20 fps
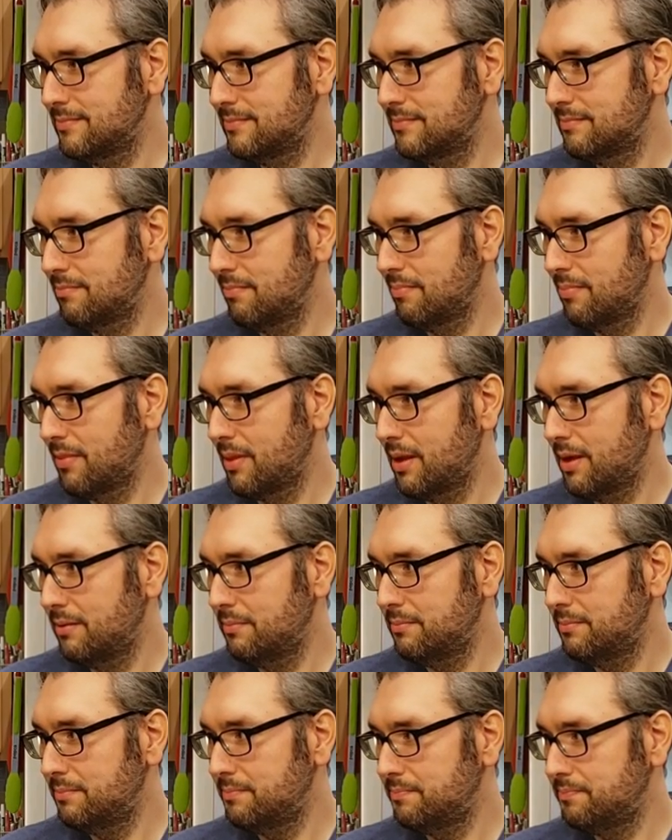
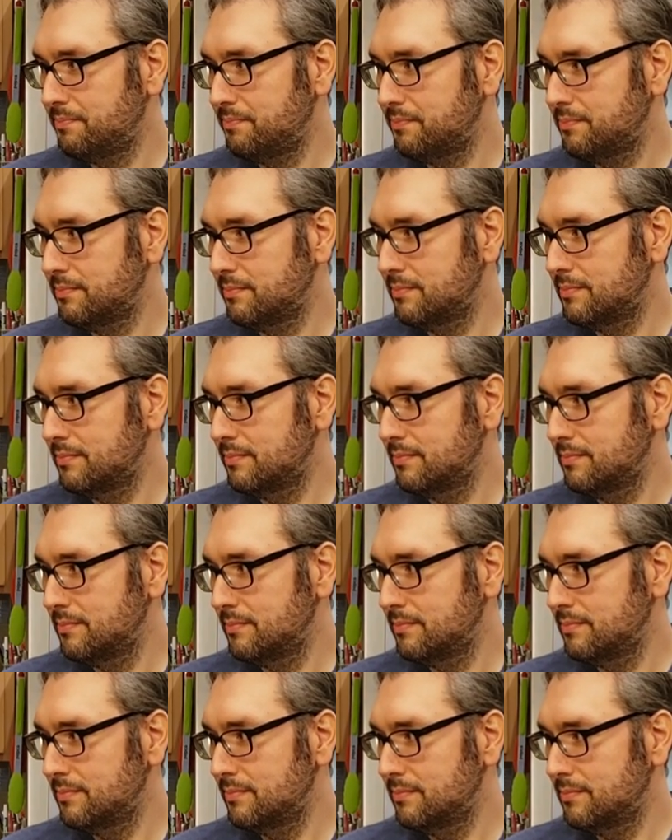
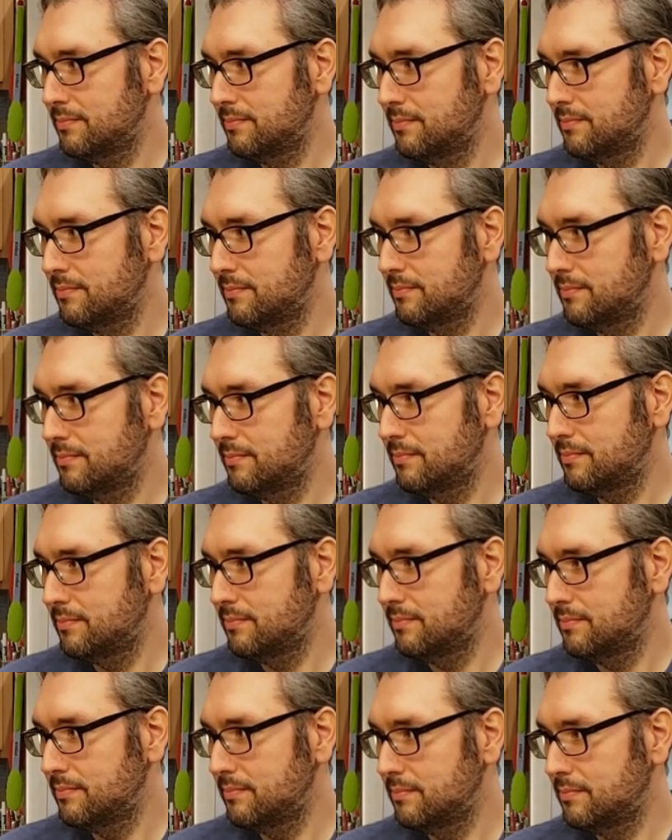
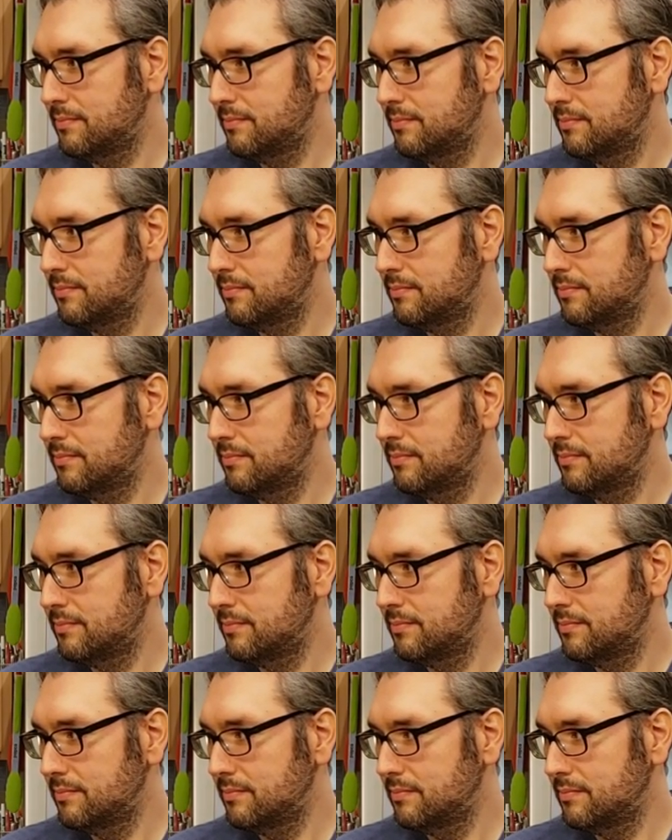
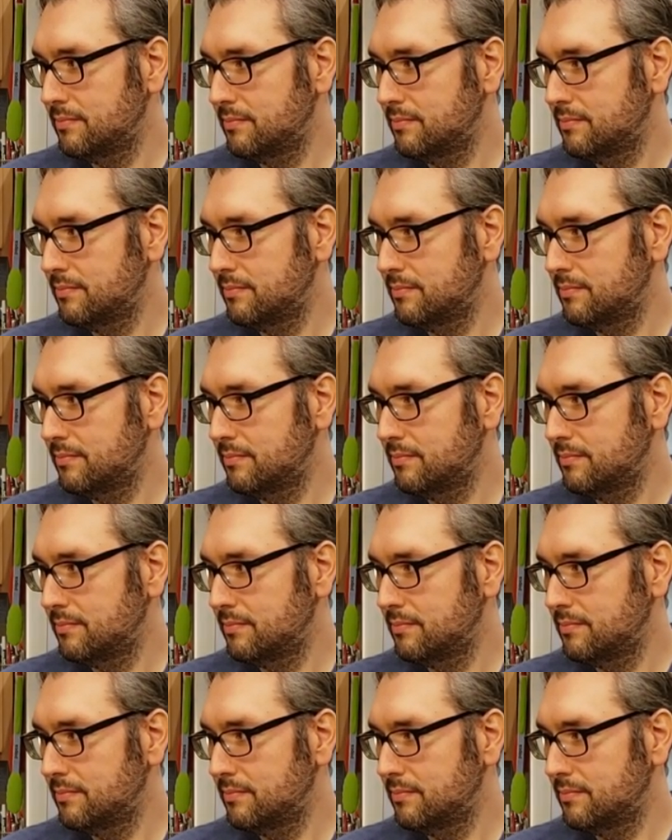This person isn't speaking.